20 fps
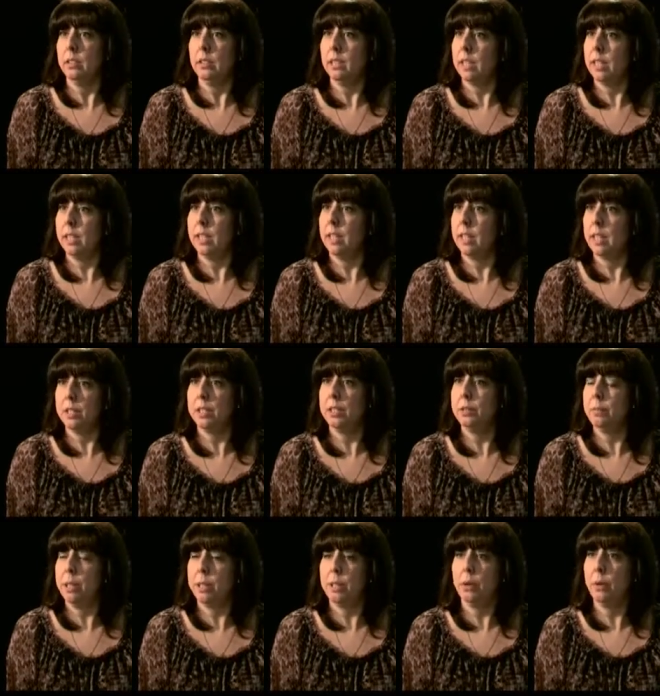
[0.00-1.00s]
sitting next
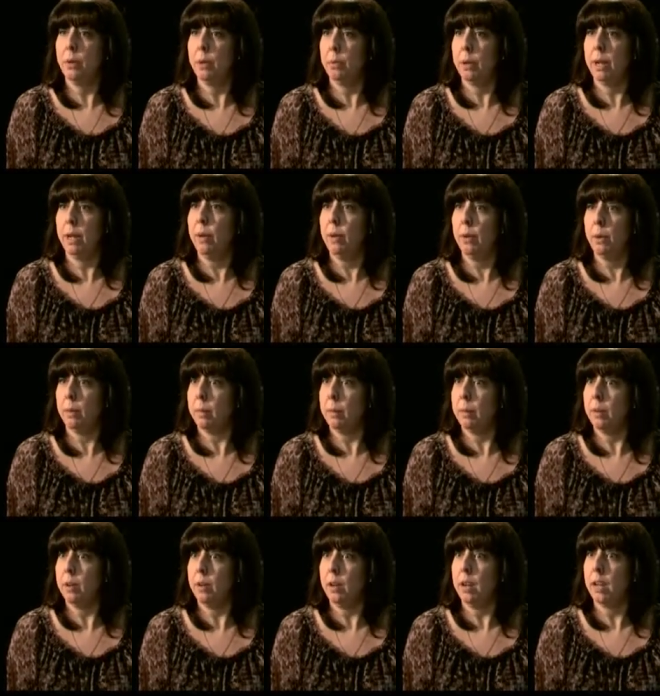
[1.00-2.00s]
to me the whole way home.